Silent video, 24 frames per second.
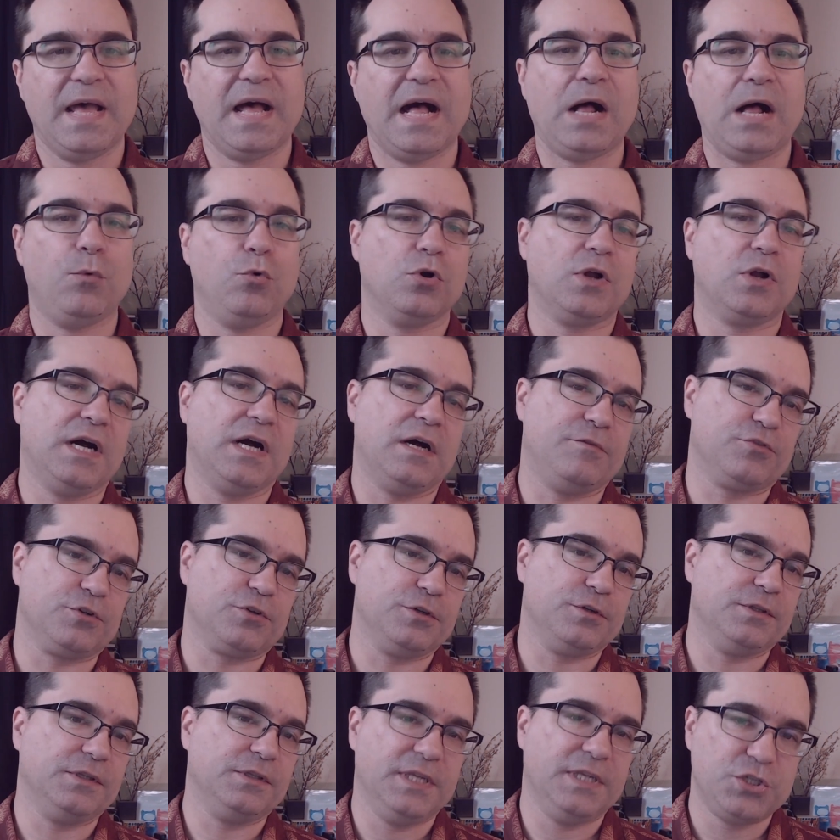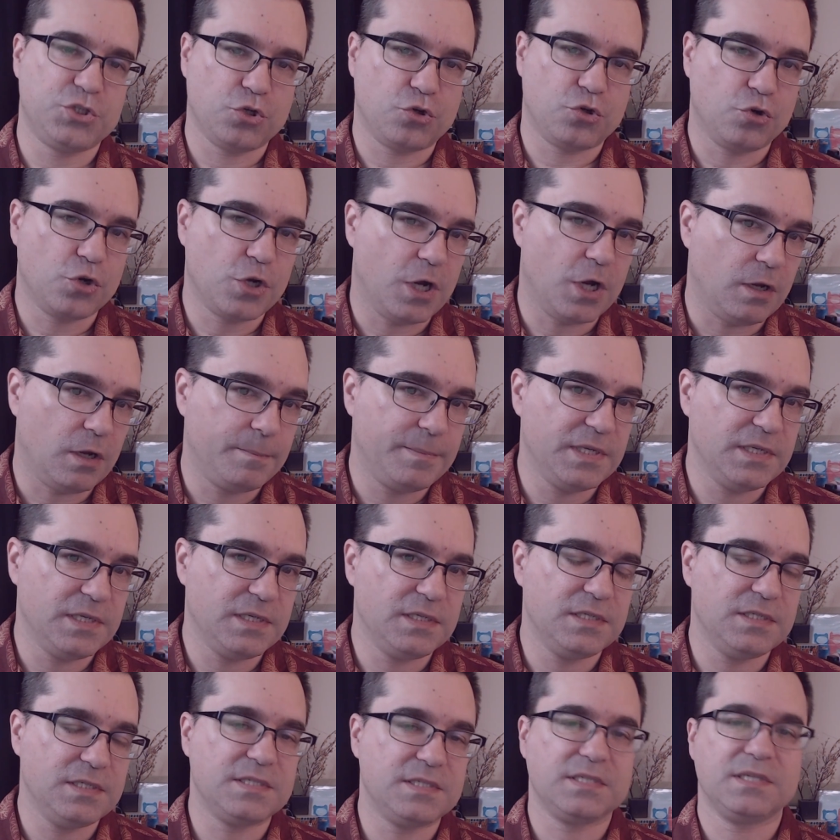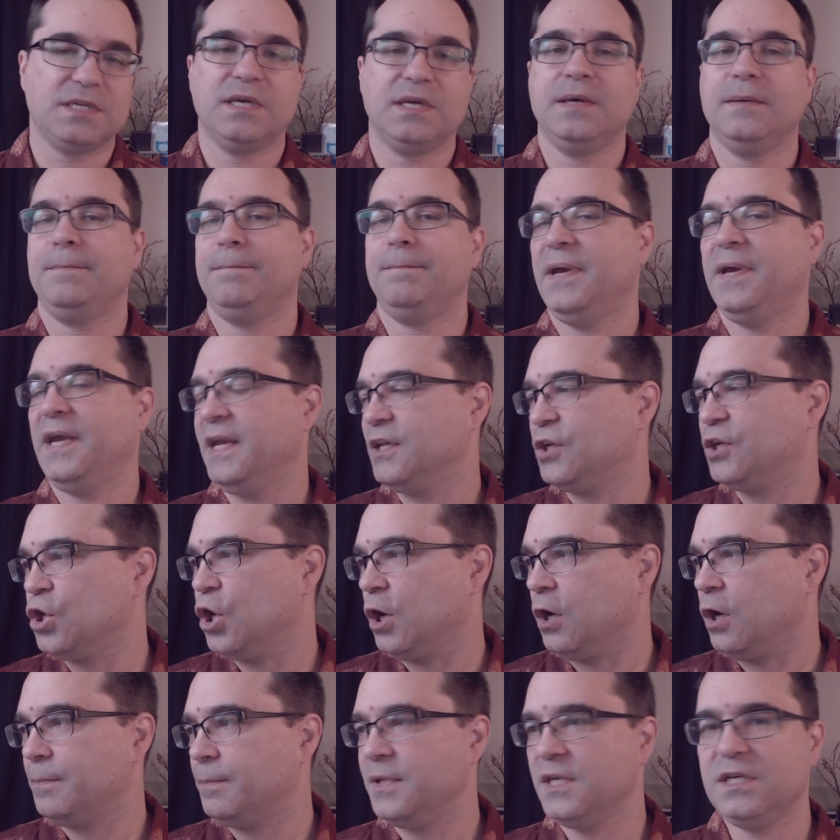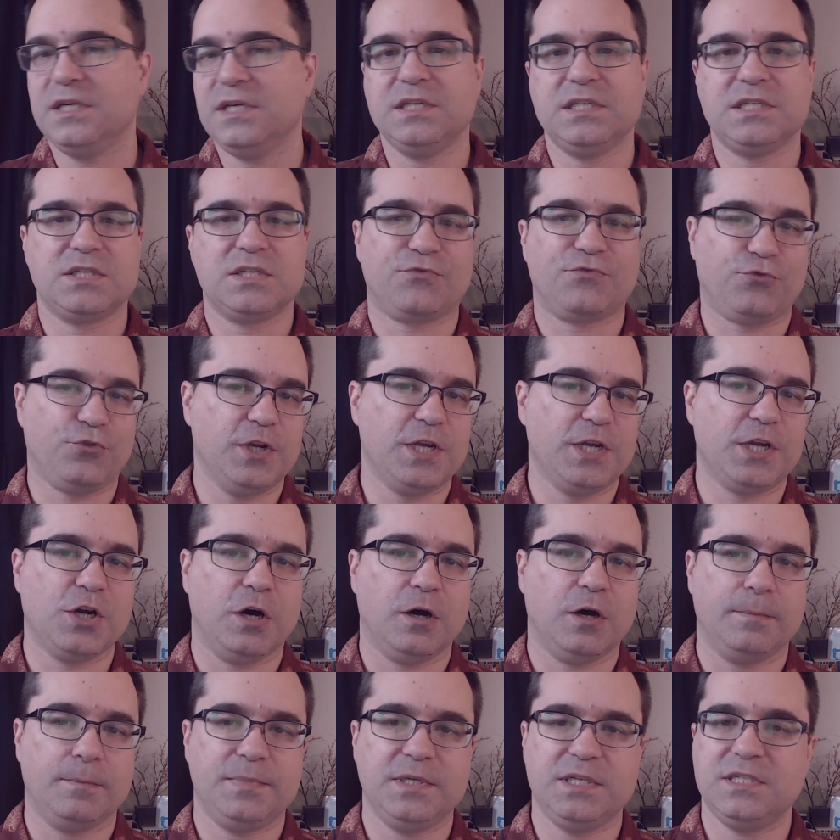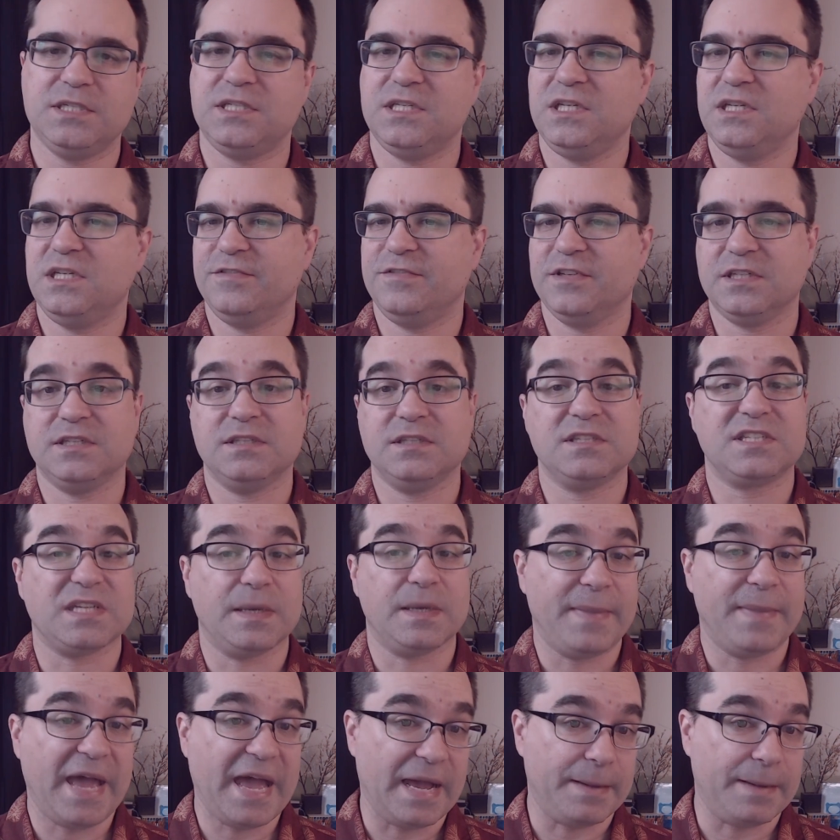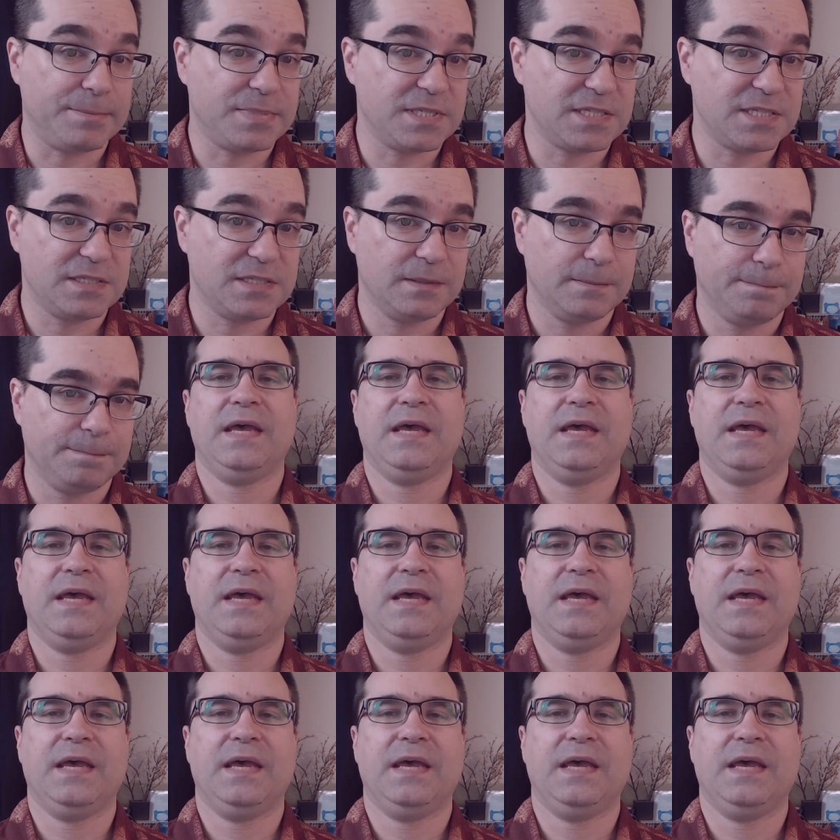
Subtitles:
I will cover digital copies, paid copies, free copies, even some apps.